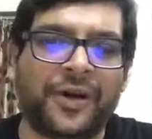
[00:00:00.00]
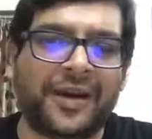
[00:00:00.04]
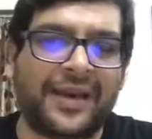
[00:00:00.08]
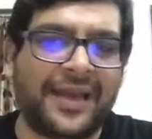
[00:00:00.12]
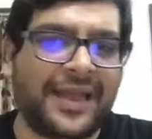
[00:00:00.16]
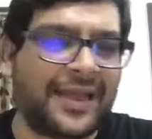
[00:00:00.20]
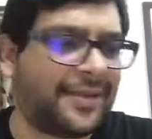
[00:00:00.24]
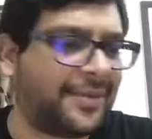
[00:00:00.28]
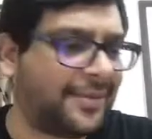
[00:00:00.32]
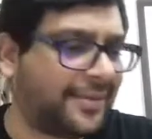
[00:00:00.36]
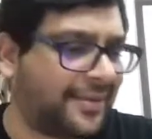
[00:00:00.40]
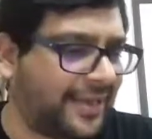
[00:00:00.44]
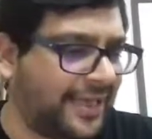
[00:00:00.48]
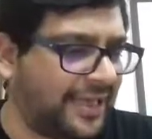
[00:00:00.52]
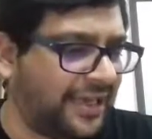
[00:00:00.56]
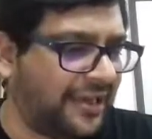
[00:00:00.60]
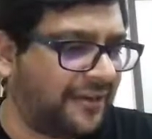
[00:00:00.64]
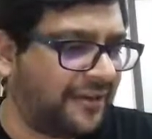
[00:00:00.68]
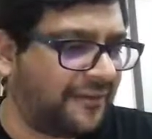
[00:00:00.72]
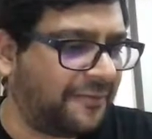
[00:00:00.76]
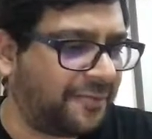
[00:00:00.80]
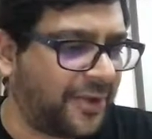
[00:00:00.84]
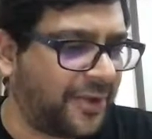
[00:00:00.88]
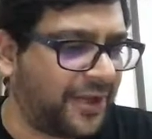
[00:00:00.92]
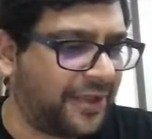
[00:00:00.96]
Let's see
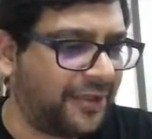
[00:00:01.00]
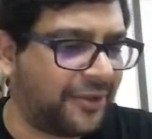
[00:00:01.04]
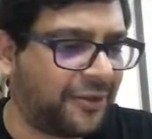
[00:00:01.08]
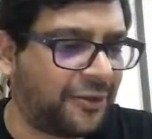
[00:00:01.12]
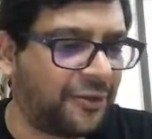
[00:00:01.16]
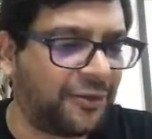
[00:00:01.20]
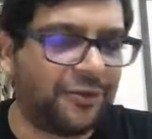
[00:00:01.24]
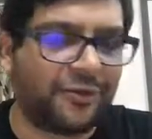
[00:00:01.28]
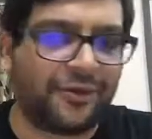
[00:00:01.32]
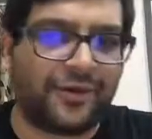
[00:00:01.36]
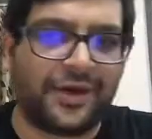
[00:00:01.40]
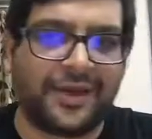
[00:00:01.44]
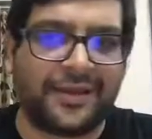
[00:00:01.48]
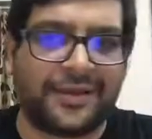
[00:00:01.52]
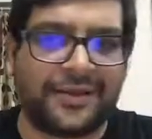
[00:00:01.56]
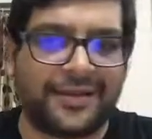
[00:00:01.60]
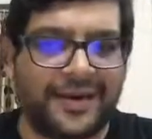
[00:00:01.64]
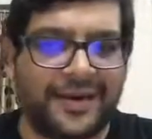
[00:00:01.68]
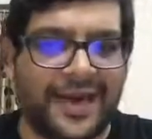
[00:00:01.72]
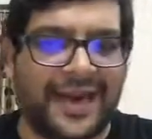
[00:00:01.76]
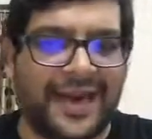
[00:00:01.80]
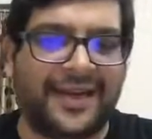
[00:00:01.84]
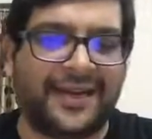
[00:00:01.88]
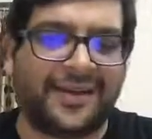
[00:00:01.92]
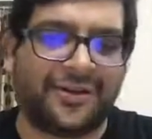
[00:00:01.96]
if Prinsu is
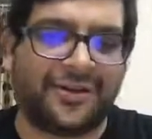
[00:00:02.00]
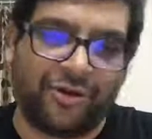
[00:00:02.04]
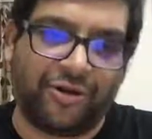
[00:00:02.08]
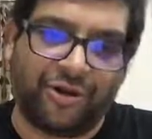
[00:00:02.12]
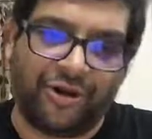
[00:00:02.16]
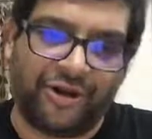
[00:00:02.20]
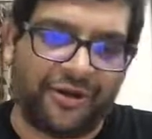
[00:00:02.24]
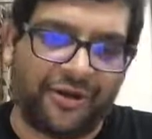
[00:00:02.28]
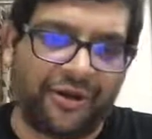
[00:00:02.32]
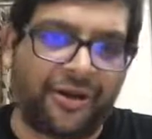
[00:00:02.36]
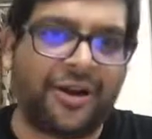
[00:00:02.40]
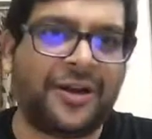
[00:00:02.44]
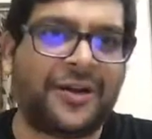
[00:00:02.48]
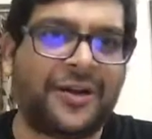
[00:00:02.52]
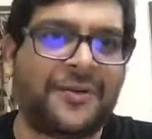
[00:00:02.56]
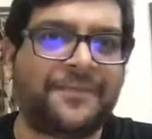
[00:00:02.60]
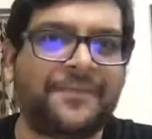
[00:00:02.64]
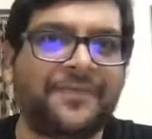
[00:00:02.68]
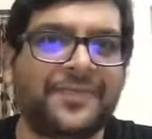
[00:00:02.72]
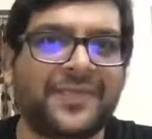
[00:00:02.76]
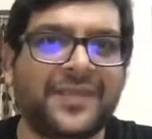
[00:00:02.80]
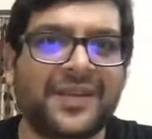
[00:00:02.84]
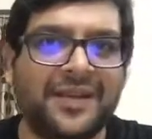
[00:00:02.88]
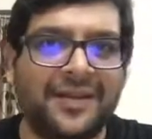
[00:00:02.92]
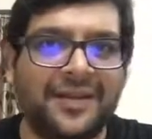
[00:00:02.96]
right or not.
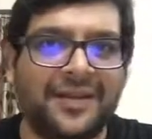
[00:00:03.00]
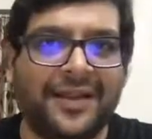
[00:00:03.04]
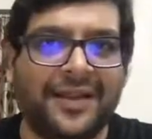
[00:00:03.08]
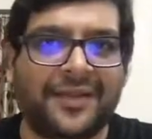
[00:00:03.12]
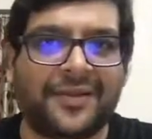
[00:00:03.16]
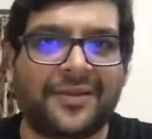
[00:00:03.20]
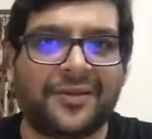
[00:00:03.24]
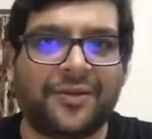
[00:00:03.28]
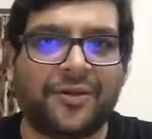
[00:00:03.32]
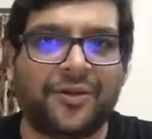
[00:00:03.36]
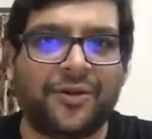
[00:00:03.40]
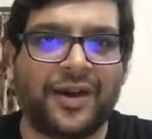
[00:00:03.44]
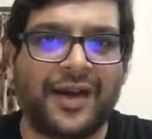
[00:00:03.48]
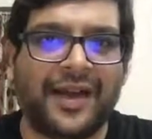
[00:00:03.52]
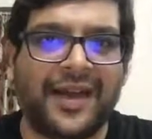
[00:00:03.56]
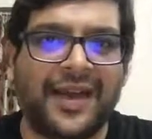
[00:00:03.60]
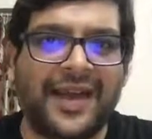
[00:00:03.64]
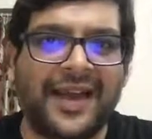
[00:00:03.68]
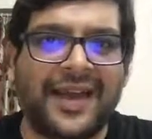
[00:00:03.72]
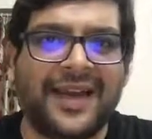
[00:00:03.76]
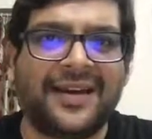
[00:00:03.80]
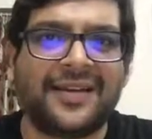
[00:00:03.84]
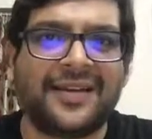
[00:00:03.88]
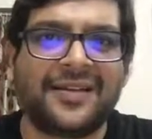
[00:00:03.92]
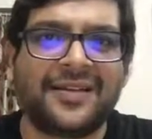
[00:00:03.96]
Let's go
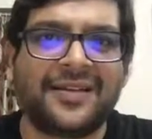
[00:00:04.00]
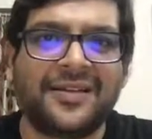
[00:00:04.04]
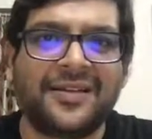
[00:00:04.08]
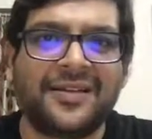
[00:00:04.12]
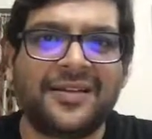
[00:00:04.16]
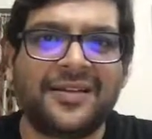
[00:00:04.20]
ahead.